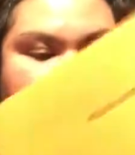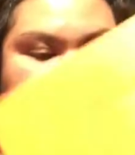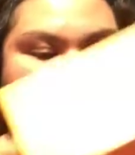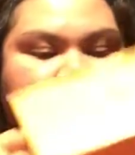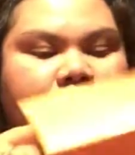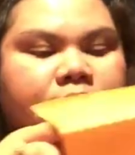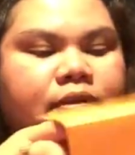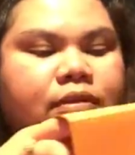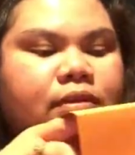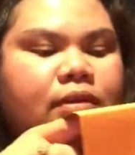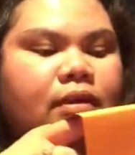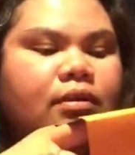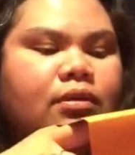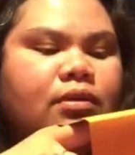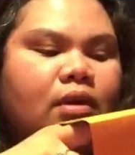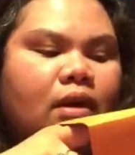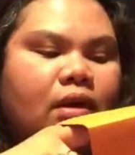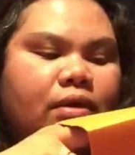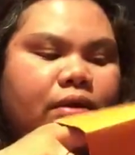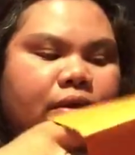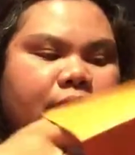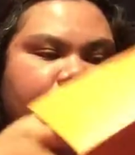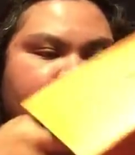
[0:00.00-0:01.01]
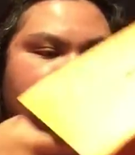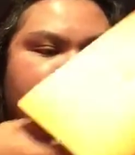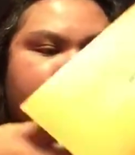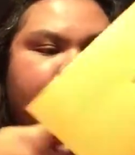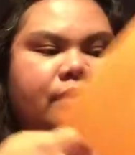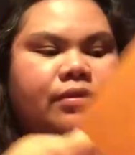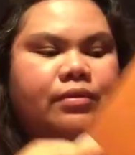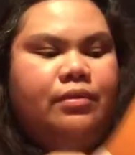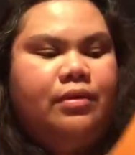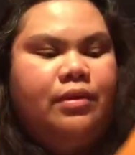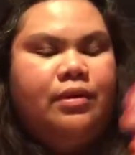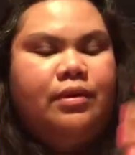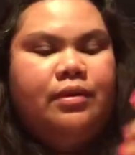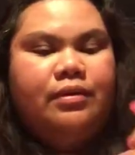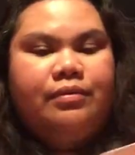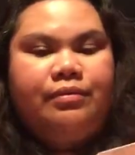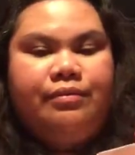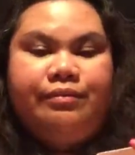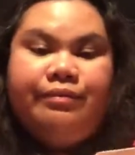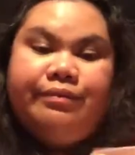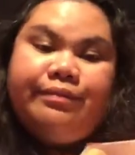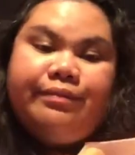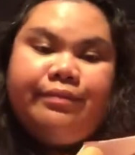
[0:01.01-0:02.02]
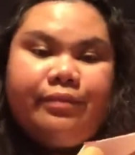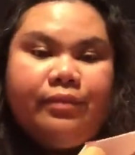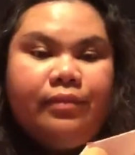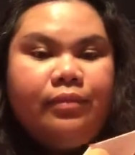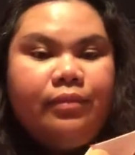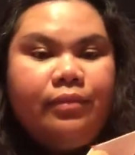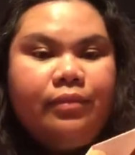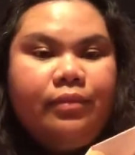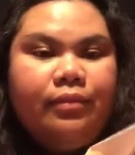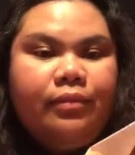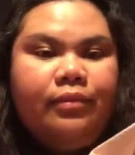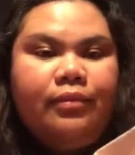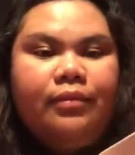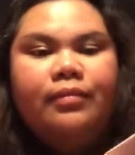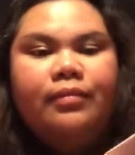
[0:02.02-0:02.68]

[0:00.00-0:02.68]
That's all there is to it. There